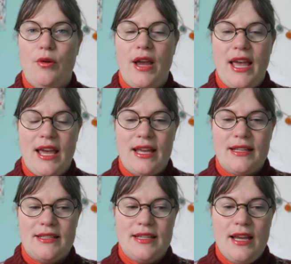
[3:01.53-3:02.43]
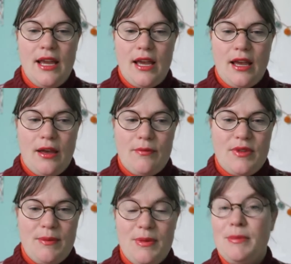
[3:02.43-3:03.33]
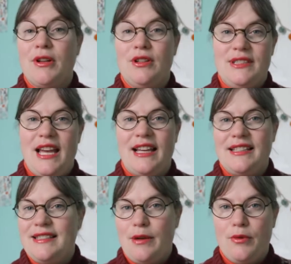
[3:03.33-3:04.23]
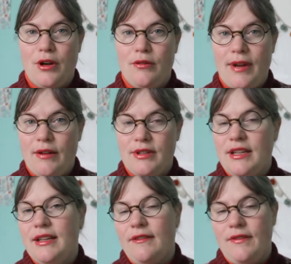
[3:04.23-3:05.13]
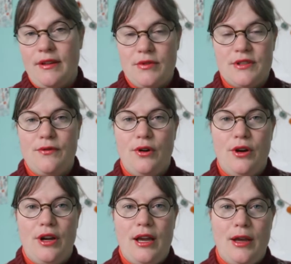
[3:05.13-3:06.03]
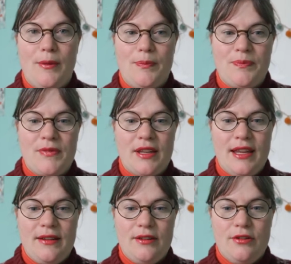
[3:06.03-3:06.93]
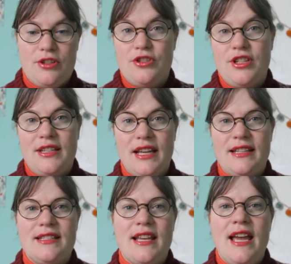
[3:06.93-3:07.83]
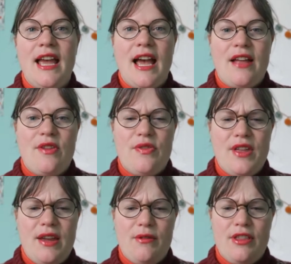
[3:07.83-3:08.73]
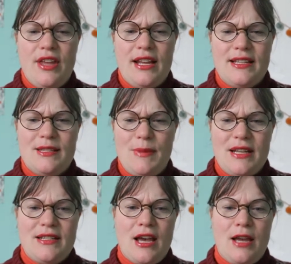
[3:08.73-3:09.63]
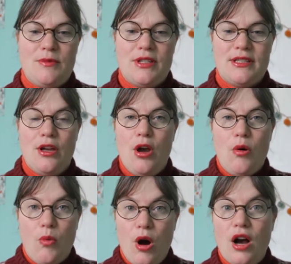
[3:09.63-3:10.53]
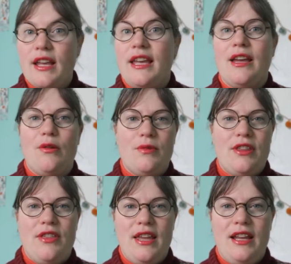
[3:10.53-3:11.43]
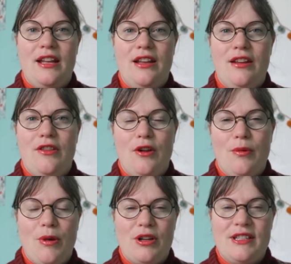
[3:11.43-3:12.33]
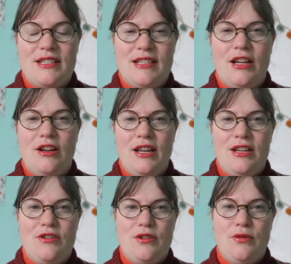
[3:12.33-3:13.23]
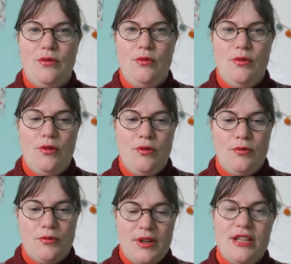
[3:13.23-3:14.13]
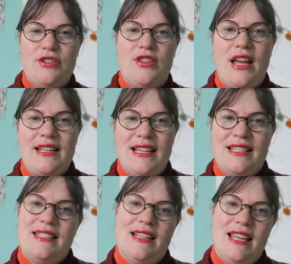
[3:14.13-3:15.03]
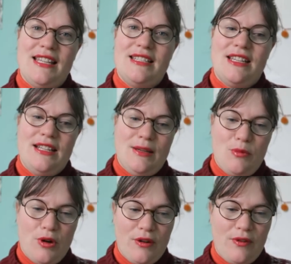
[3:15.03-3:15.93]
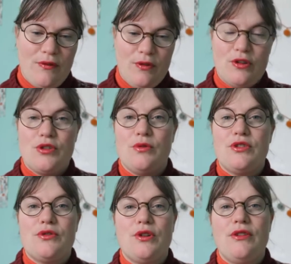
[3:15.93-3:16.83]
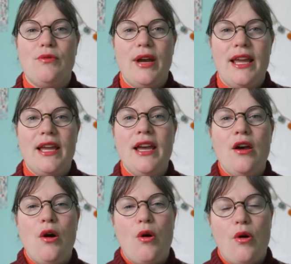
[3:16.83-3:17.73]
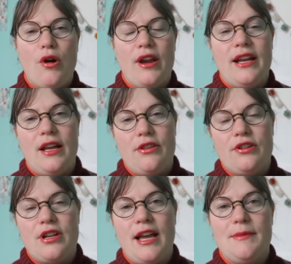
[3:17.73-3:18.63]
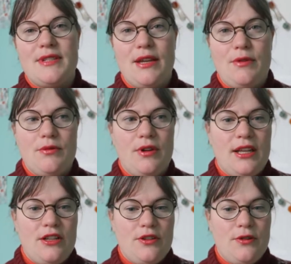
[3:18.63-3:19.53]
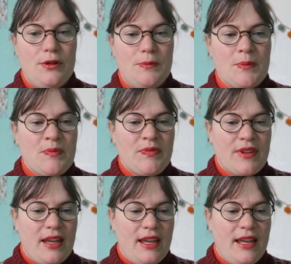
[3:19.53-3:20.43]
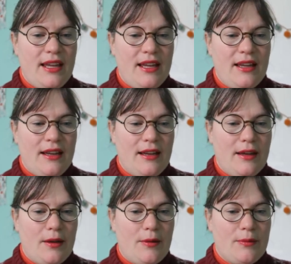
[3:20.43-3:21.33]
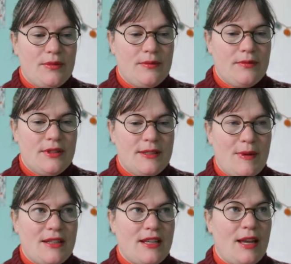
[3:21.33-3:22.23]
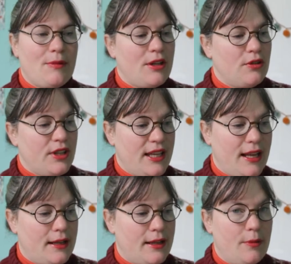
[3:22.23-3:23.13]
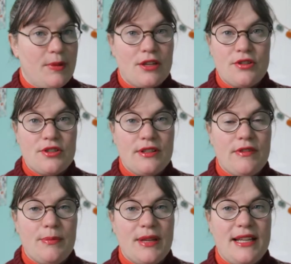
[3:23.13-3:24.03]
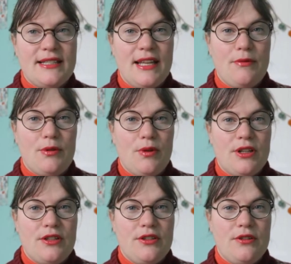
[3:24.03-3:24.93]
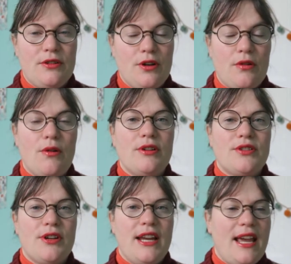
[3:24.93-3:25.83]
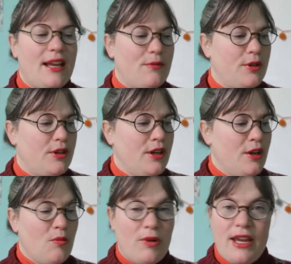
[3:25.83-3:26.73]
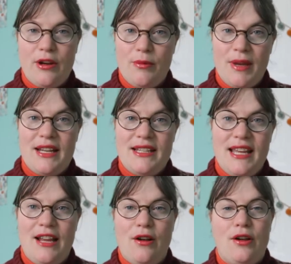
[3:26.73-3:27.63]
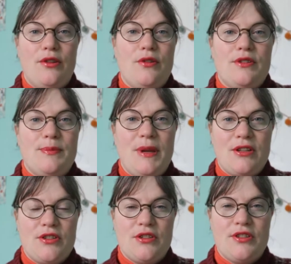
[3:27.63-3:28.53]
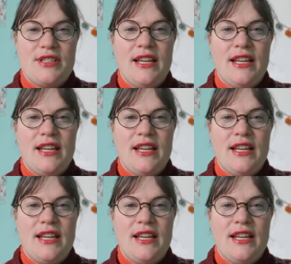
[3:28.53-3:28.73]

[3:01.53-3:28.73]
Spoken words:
and the biblical texts that were around it, if it was for Christian nuns, and that they would then spend time just walking within their monastery to reach that destination in more of a virtual sort of way. Or in other times they would really do a spend time like looking at the pictures of the place they would want to go, and would pray or meditate on those pictures.